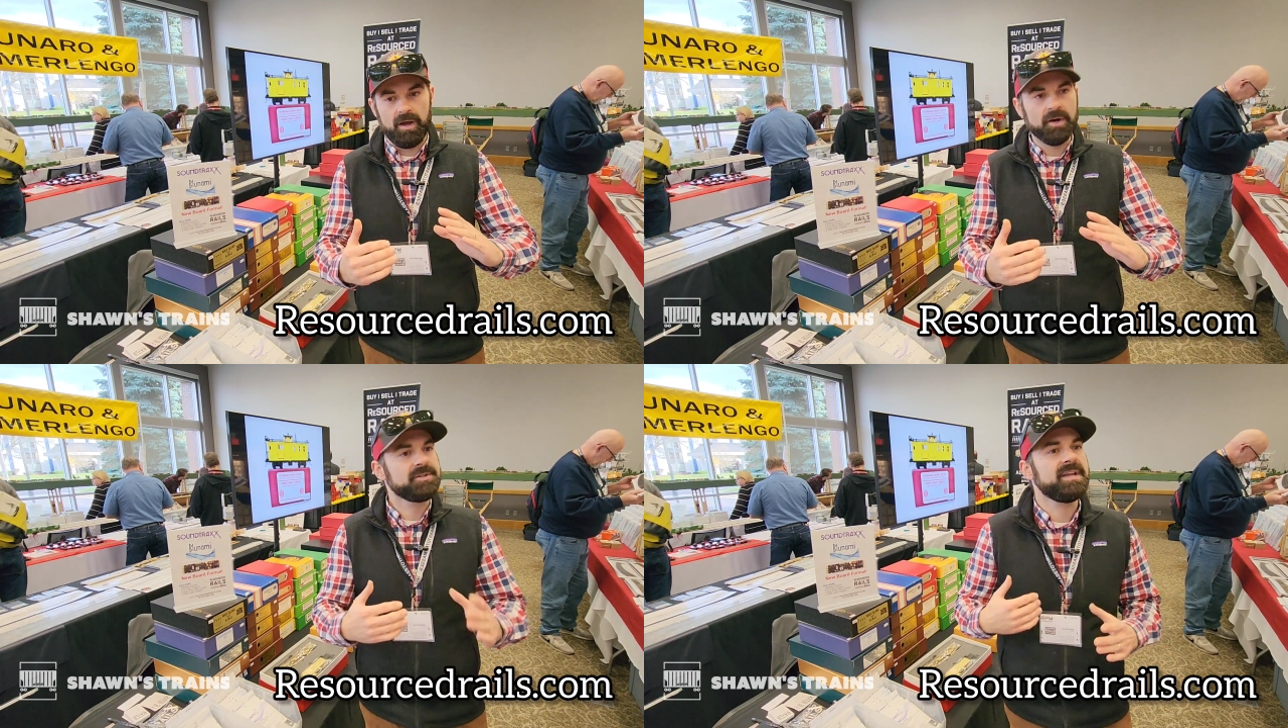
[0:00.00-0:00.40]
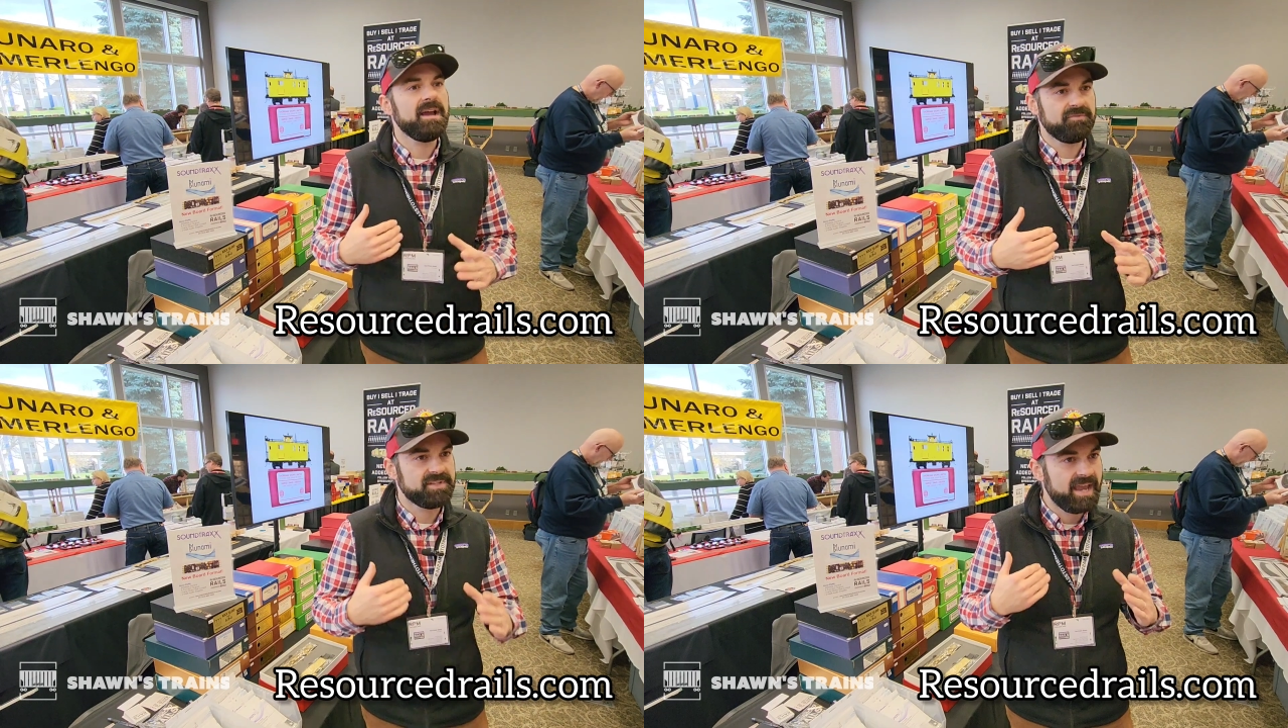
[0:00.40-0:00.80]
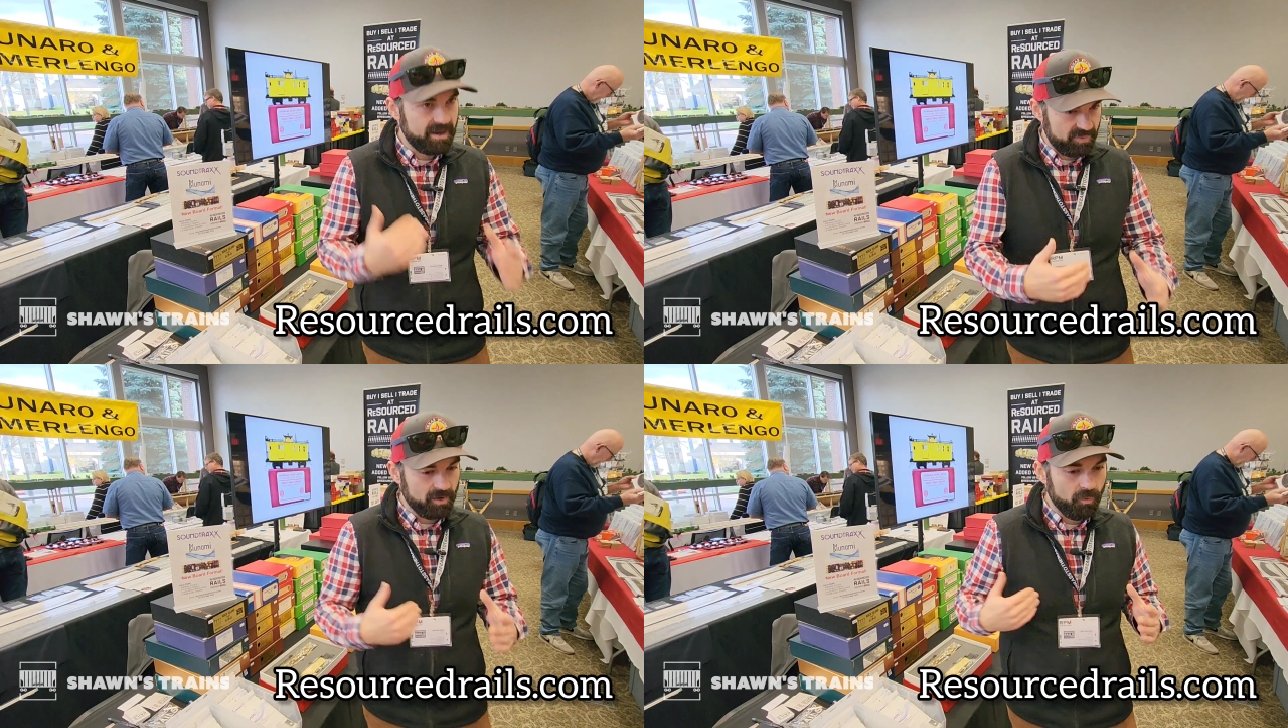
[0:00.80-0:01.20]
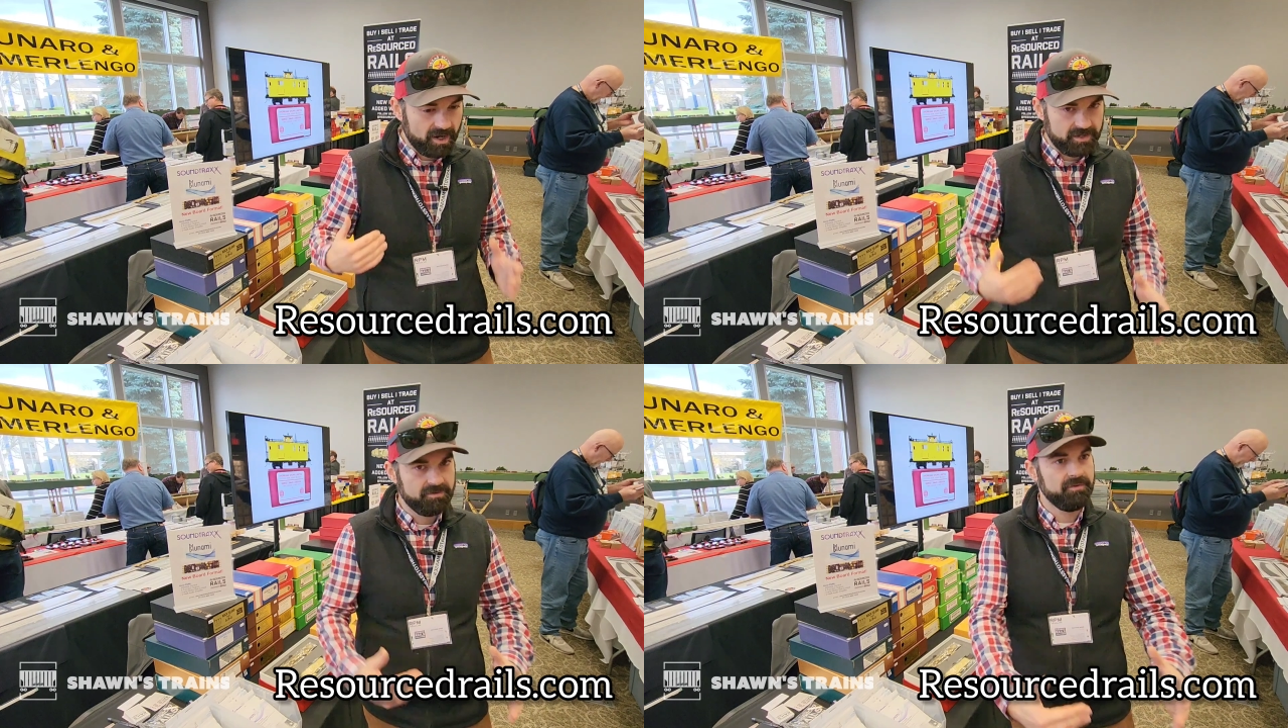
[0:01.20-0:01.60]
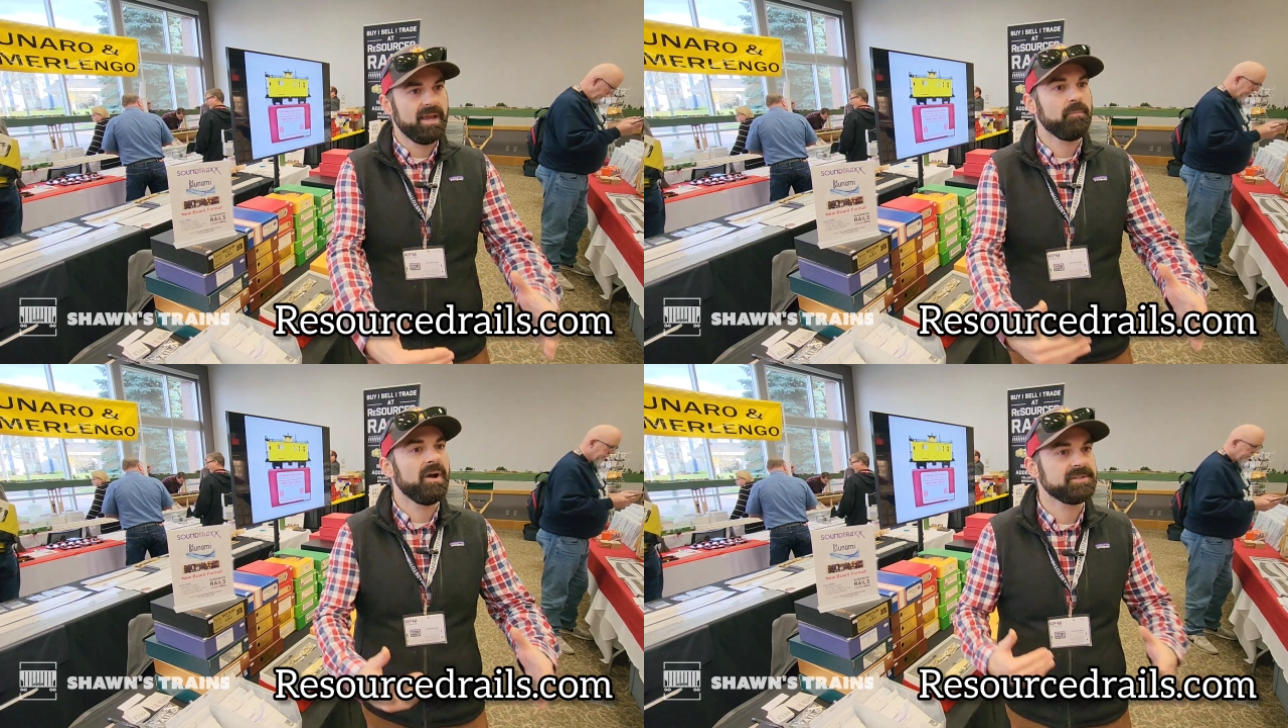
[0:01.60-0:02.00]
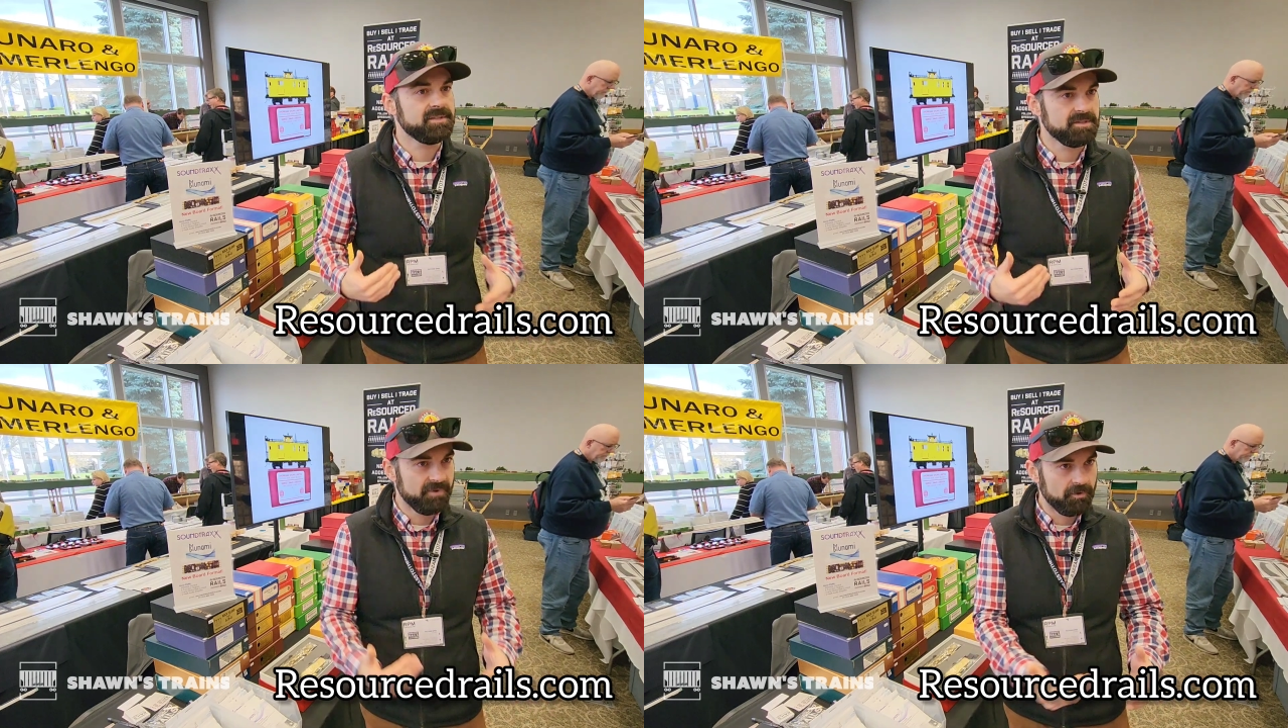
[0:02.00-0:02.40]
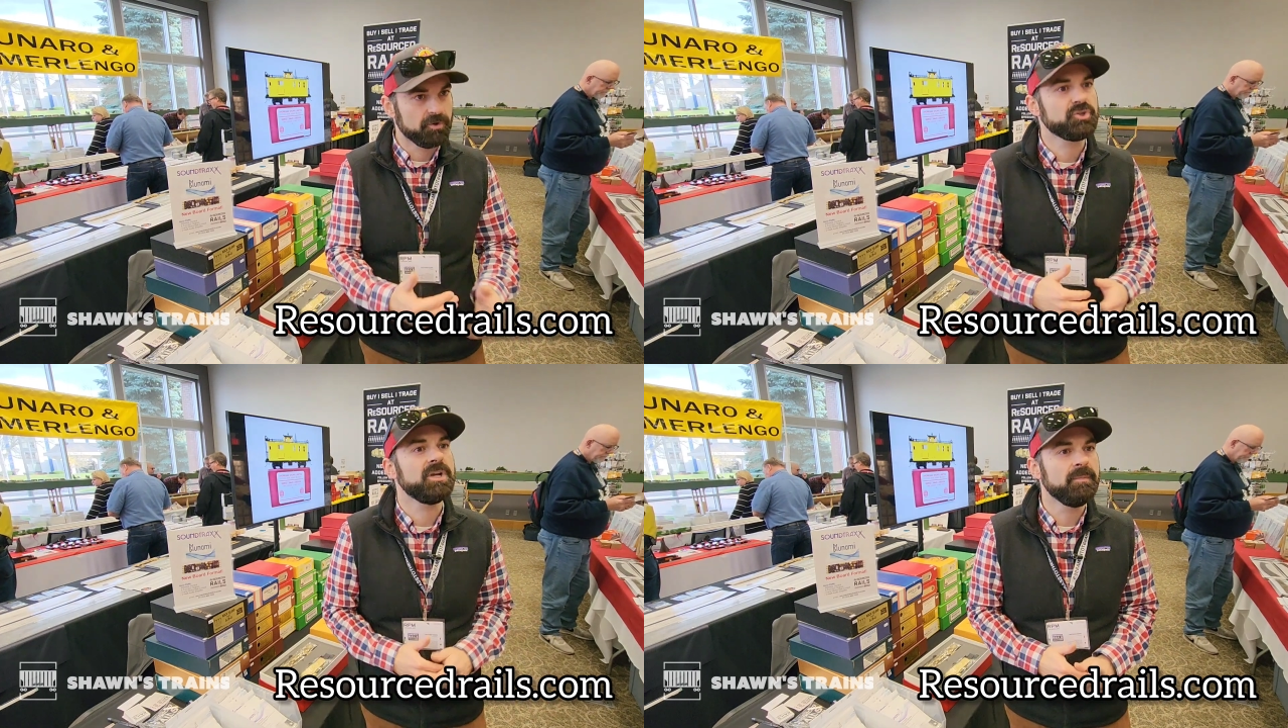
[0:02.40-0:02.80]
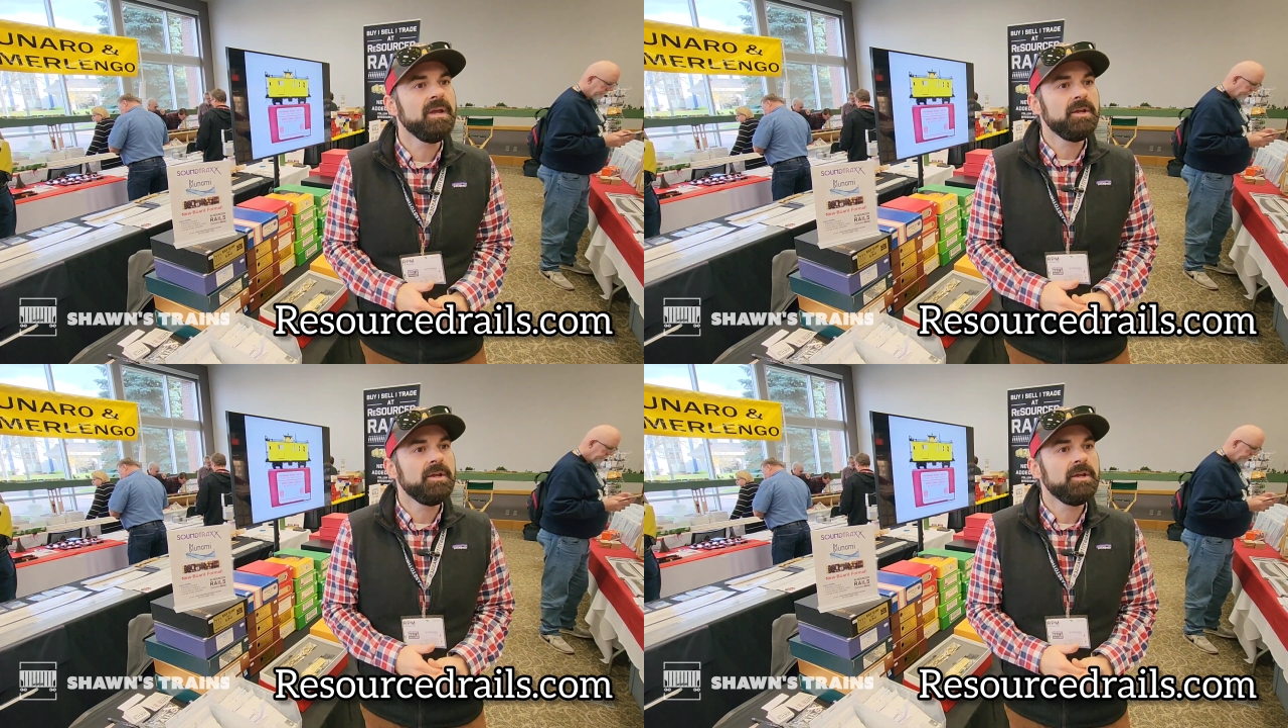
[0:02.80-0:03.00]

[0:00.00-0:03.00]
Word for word: our staff is happy to walk you through that process of ownership